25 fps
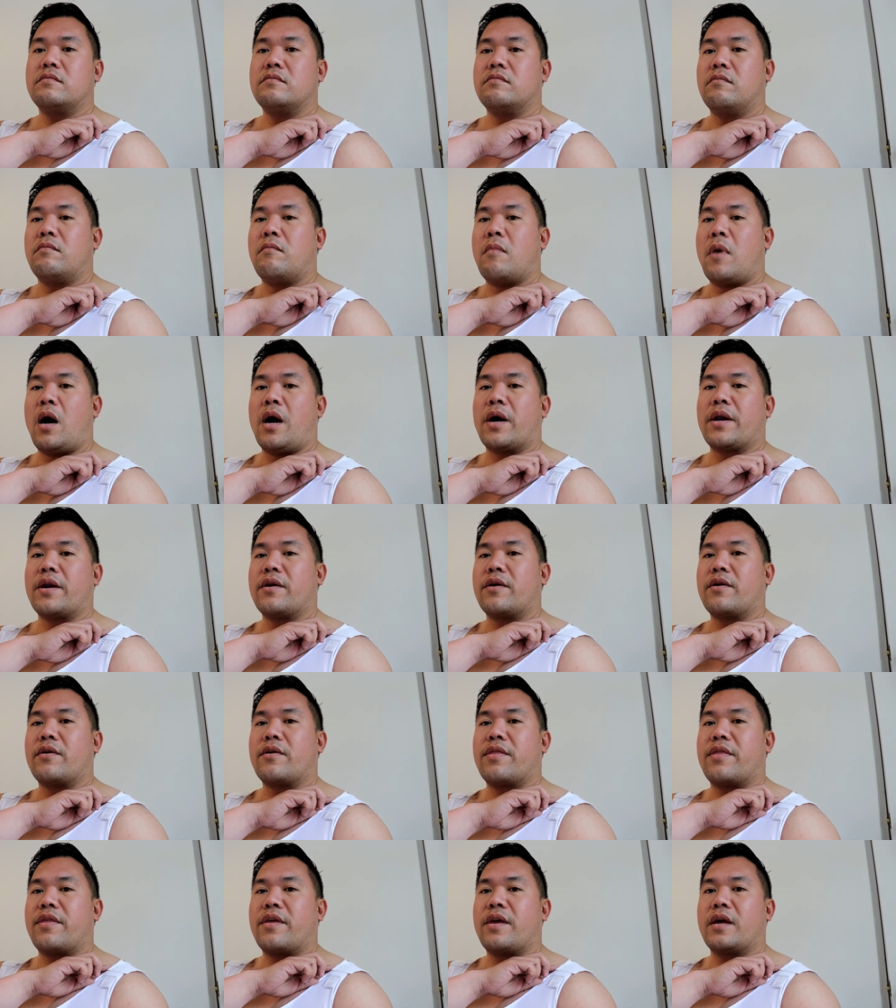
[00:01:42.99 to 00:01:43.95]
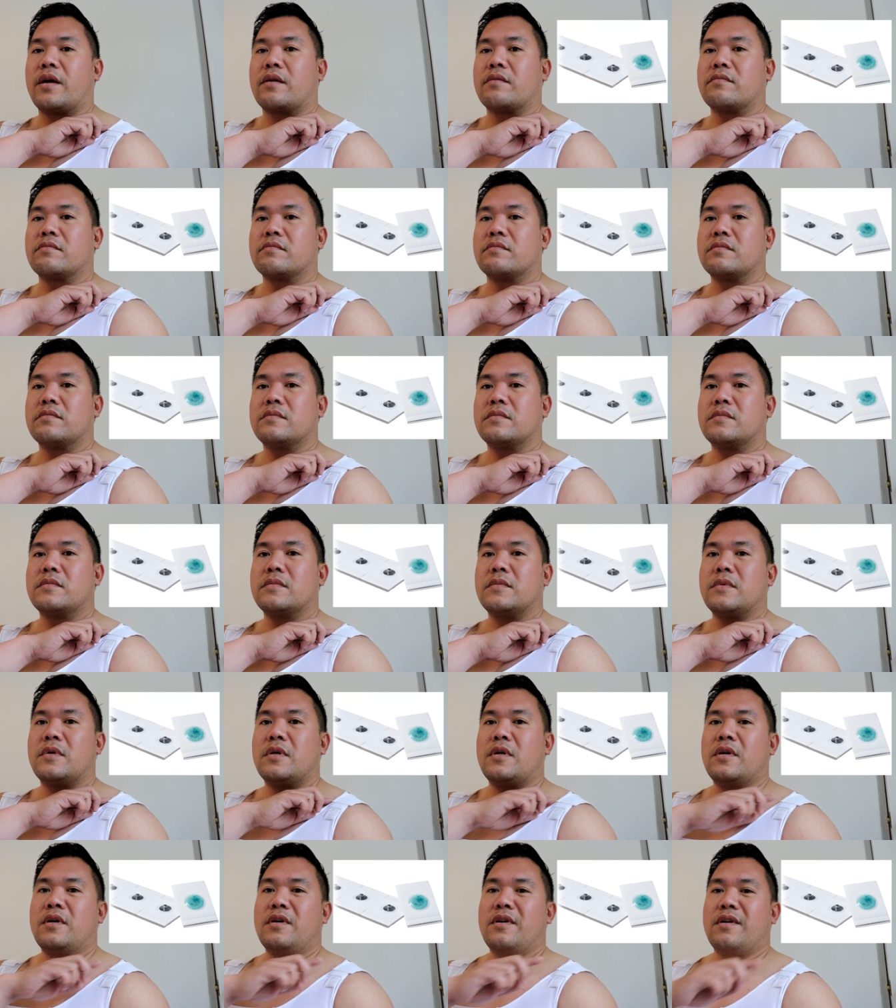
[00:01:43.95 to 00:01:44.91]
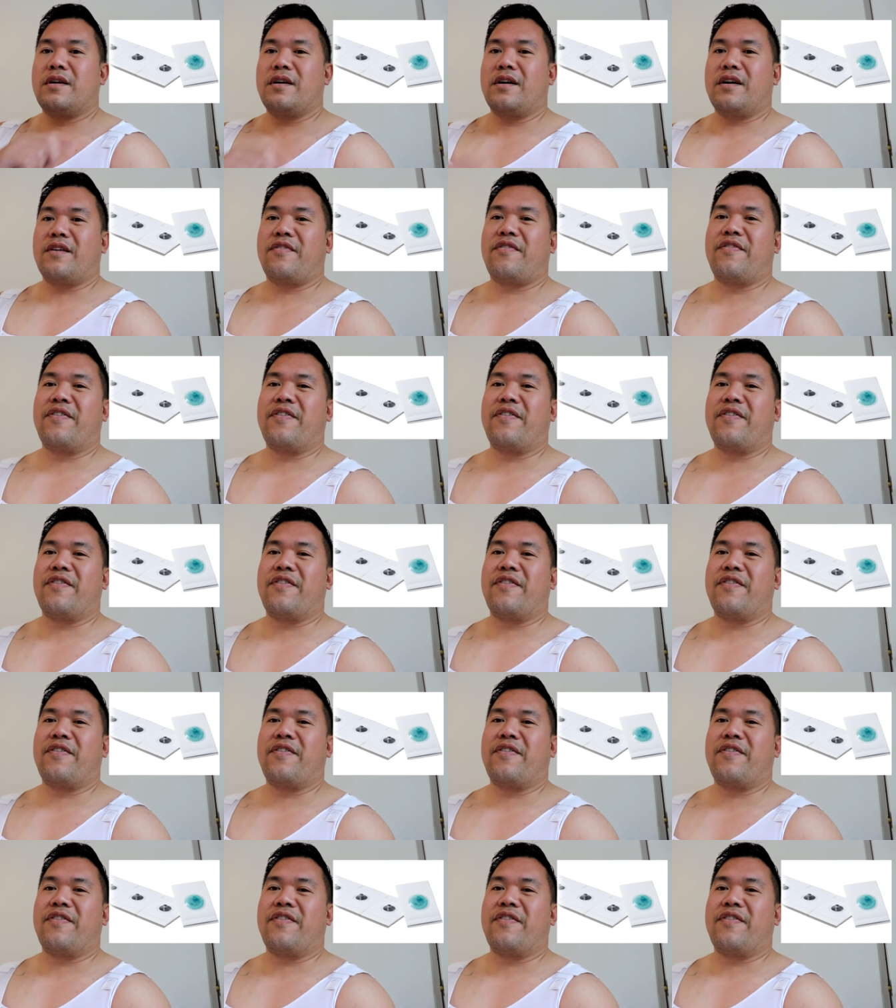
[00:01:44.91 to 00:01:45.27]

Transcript: monitor thing. I